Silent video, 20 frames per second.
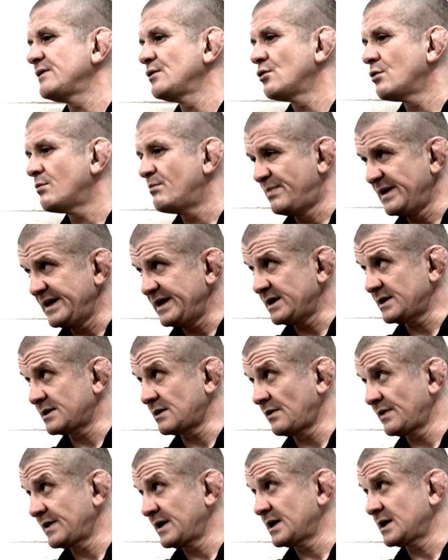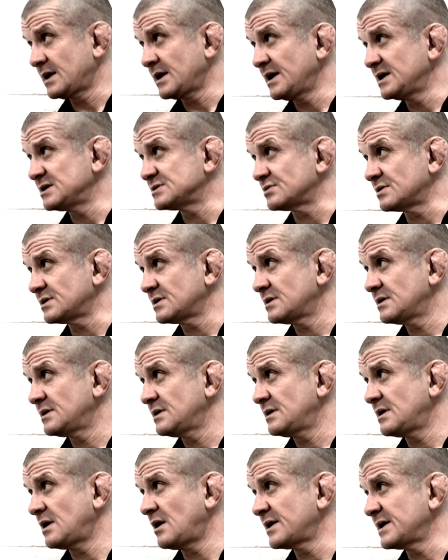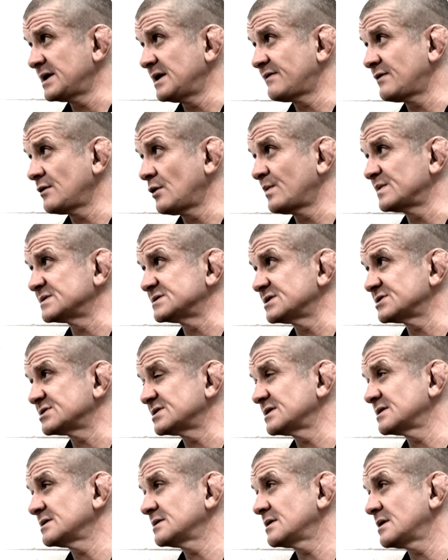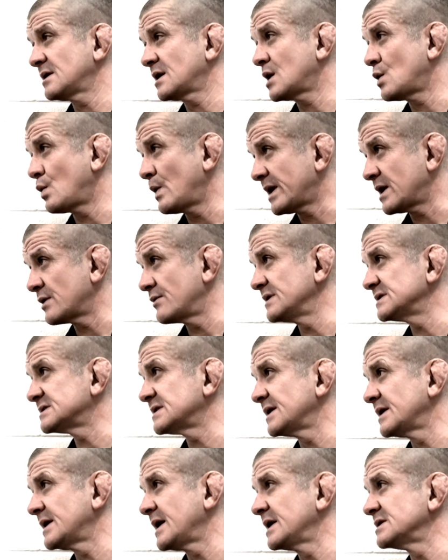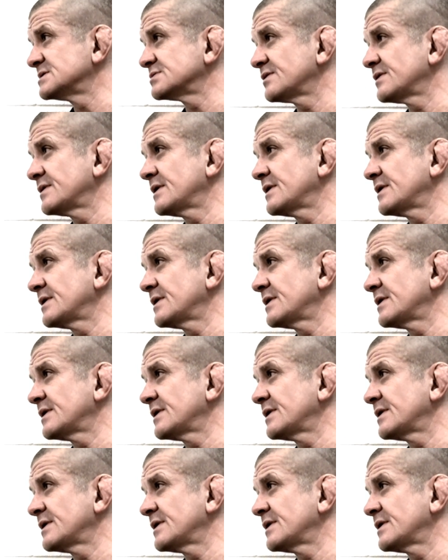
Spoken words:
you're beaten on the engagement, i.e. if the opposition are quicker into the engagement